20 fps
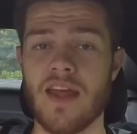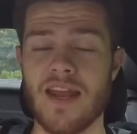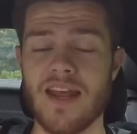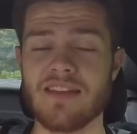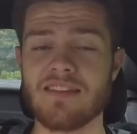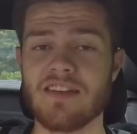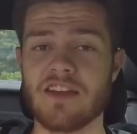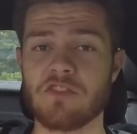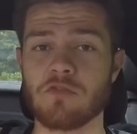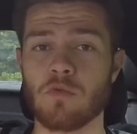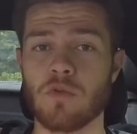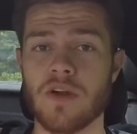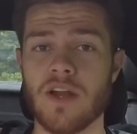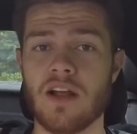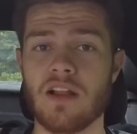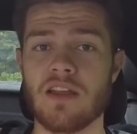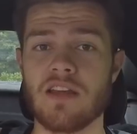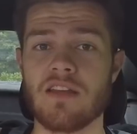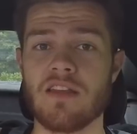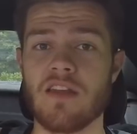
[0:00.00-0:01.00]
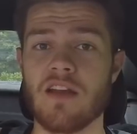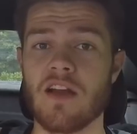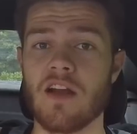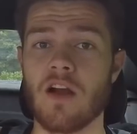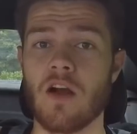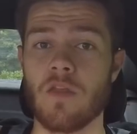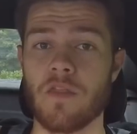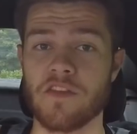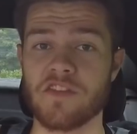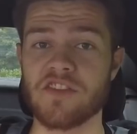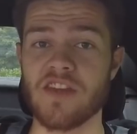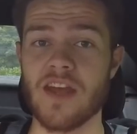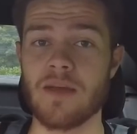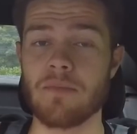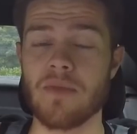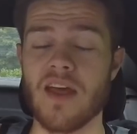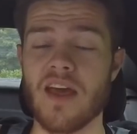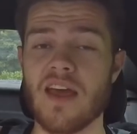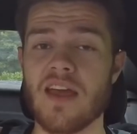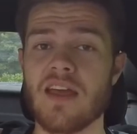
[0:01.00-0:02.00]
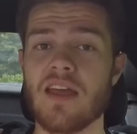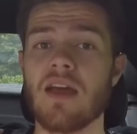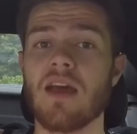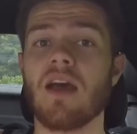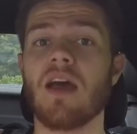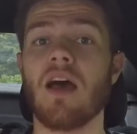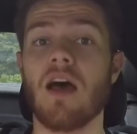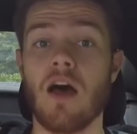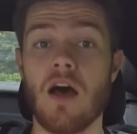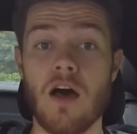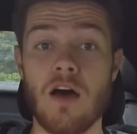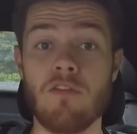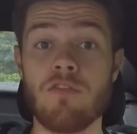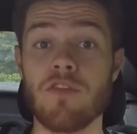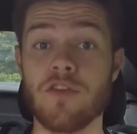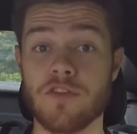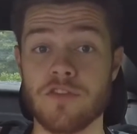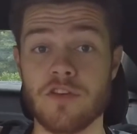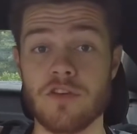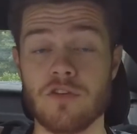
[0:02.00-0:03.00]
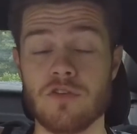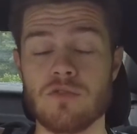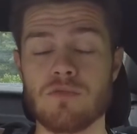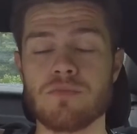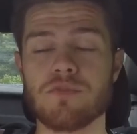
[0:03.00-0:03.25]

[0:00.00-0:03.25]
SS1LE there on the same day, of the two.